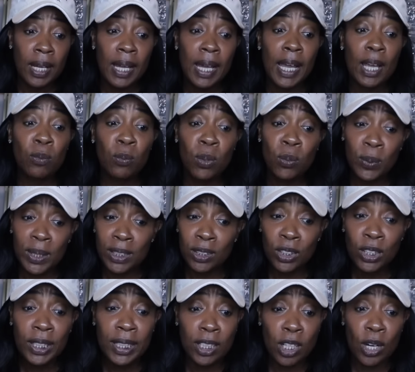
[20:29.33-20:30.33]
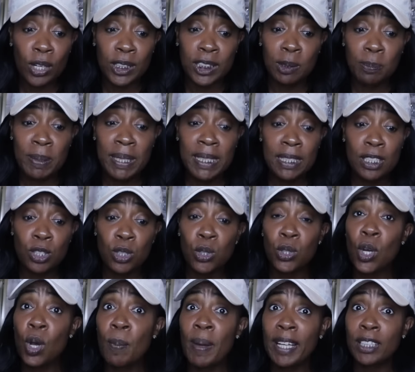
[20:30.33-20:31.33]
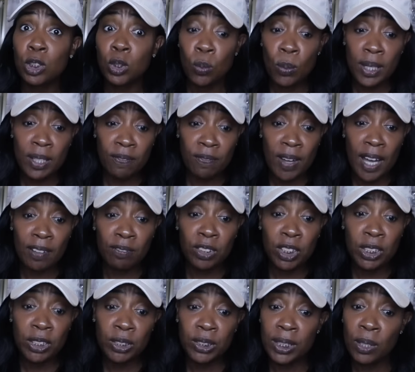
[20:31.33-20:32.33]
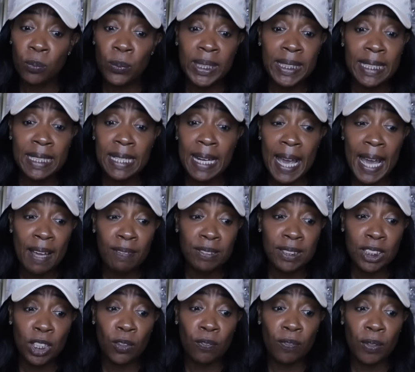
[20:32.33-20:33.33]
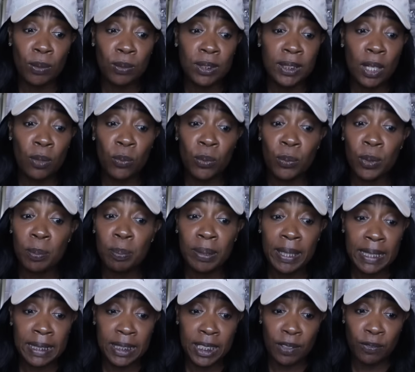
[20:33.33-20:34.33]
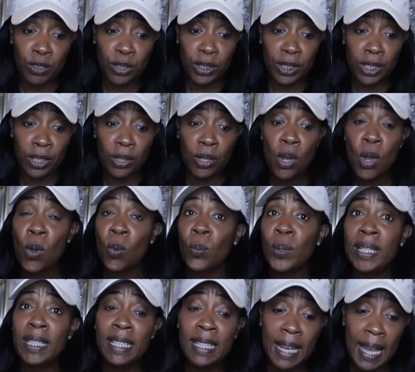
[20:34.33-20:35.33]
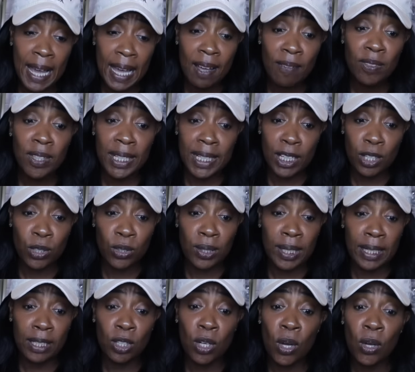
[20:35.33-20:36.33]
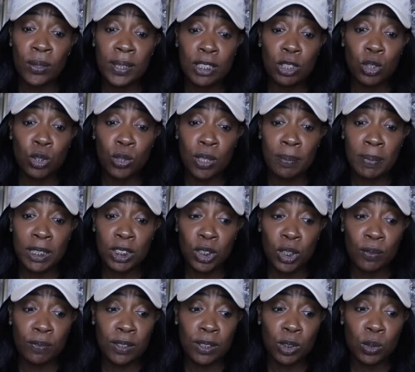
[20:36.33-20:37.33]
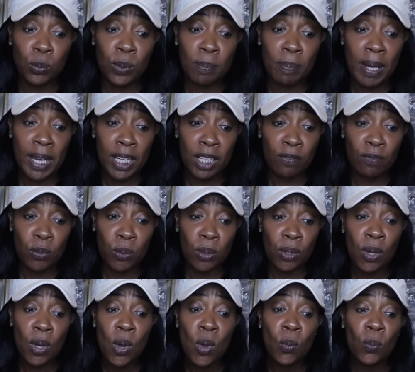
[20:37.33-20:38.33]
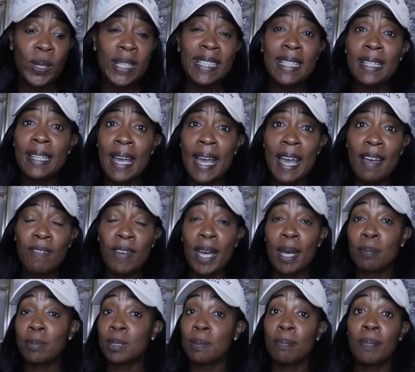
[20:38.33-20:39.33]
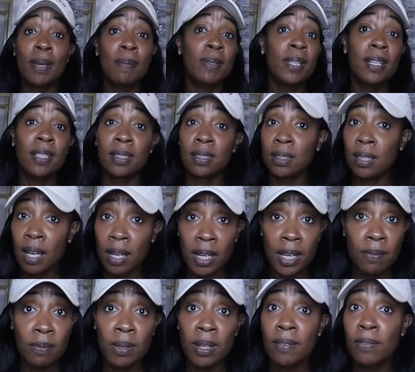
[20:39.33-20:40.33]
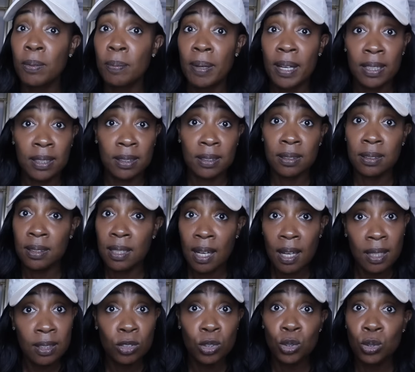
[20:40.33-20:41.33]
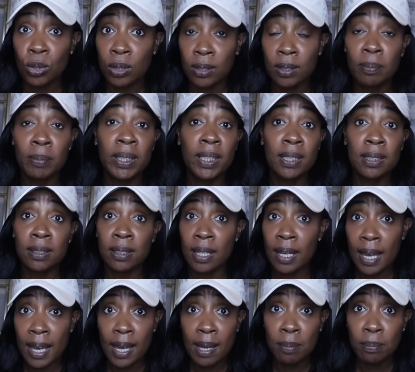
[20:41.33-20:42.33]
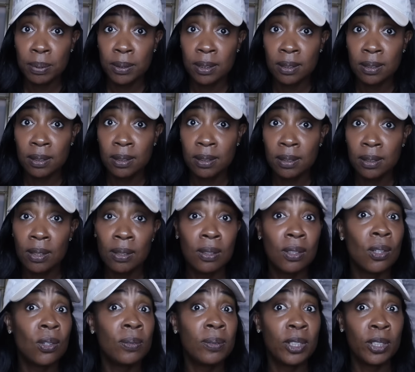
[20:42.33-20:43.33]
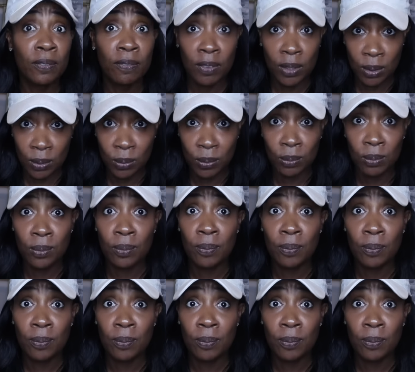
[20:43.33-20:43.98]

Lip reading: And when we look at our expenses, you go back 25 years and we didn't have cell phones that we replaced every year. We didn't have the internet and all these streaming services we paid for. We didn't have apps. Baby, that is not, everybody is not struggling because of apps on their phone.